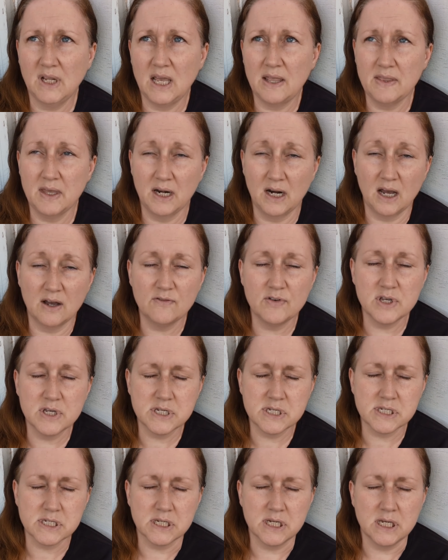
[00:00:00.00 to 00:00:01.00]
And then
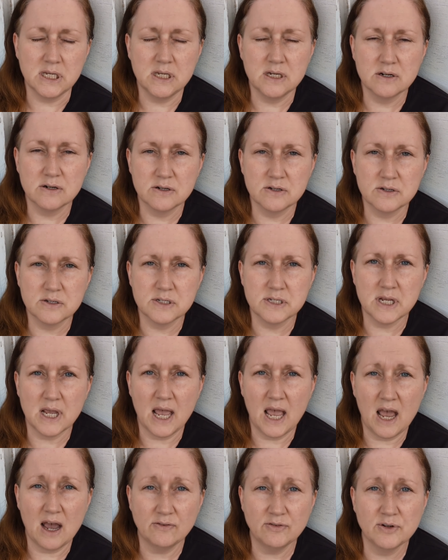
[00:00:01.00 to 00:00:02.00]
obviously years
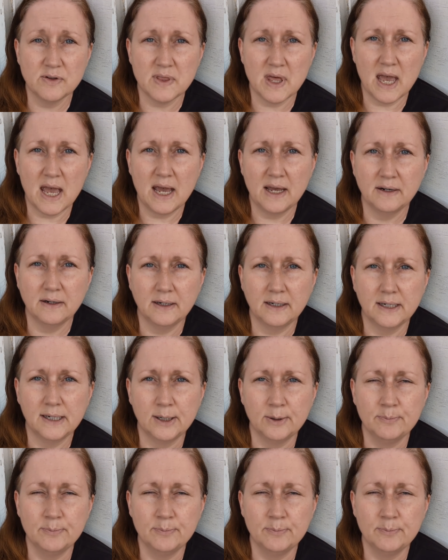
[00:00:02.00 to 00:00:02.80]
after that,